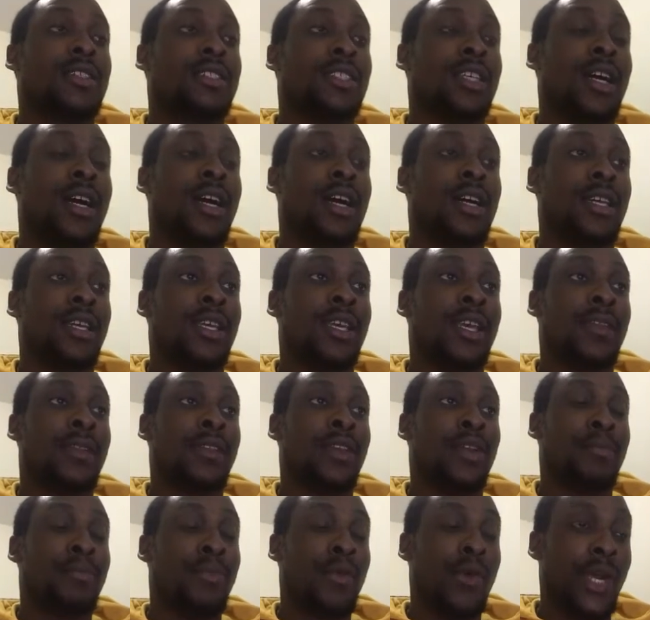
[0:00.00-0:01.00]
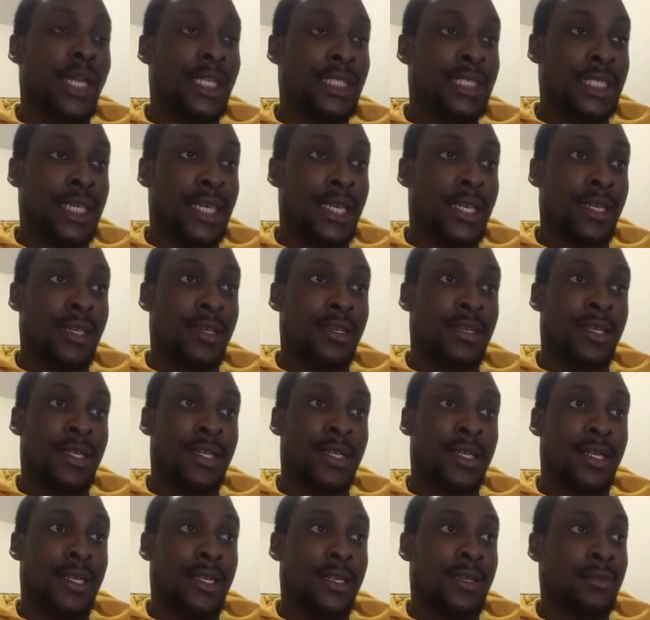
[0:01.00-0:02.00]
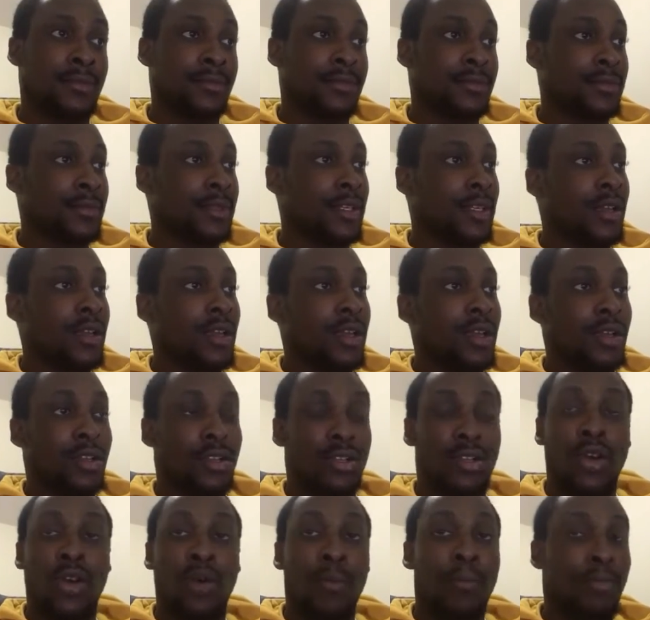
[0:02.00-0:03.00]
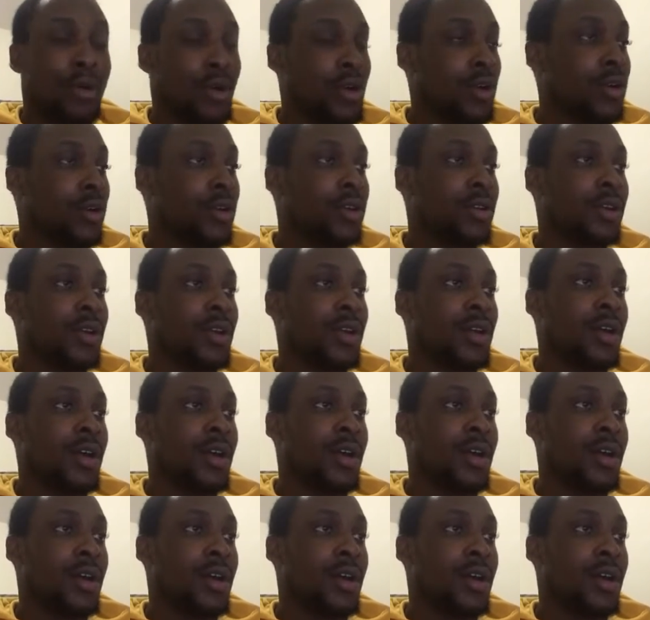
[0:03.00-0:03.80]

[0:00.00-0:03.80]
to get their points in. Gobert,